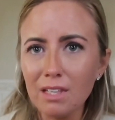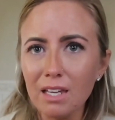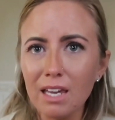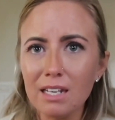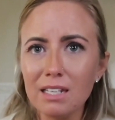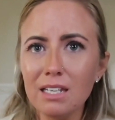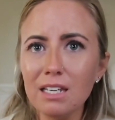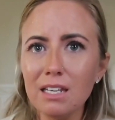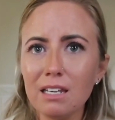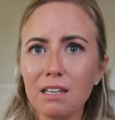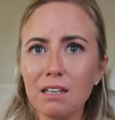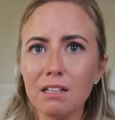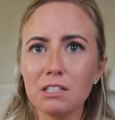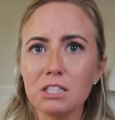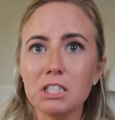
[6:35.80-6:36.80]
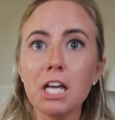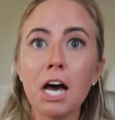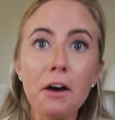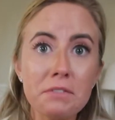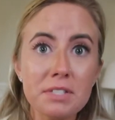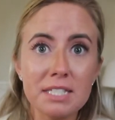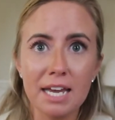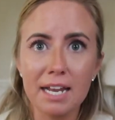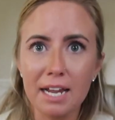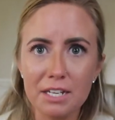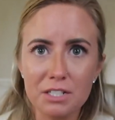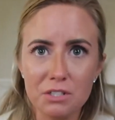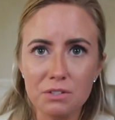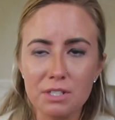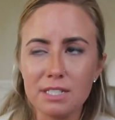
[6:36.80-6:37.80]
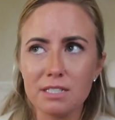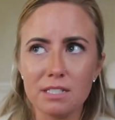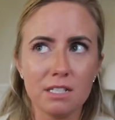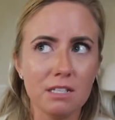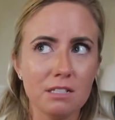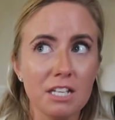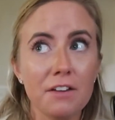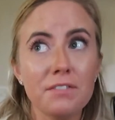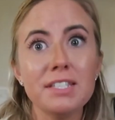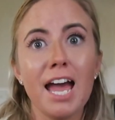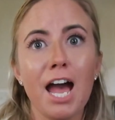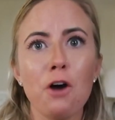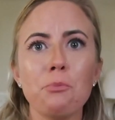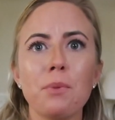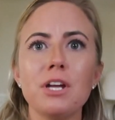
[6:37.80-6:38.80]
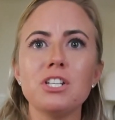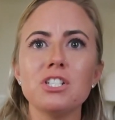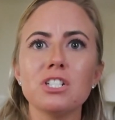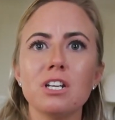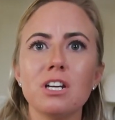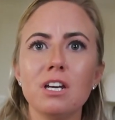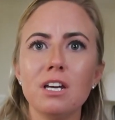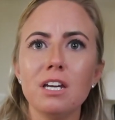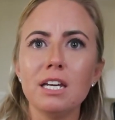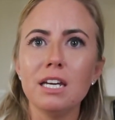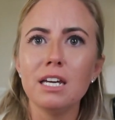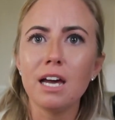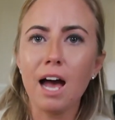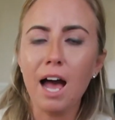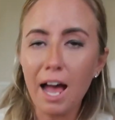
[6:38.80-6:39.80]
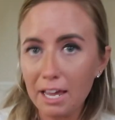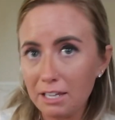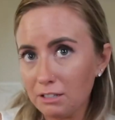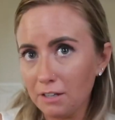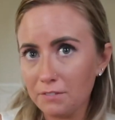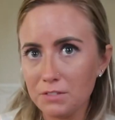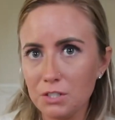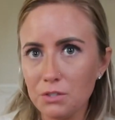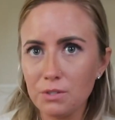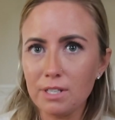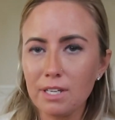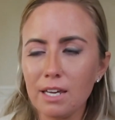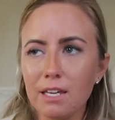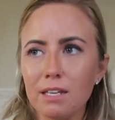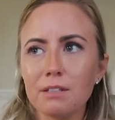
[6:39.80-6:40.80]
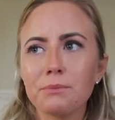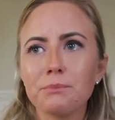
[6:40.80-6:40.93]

And he loves that I do this and he loves how much I love doing it.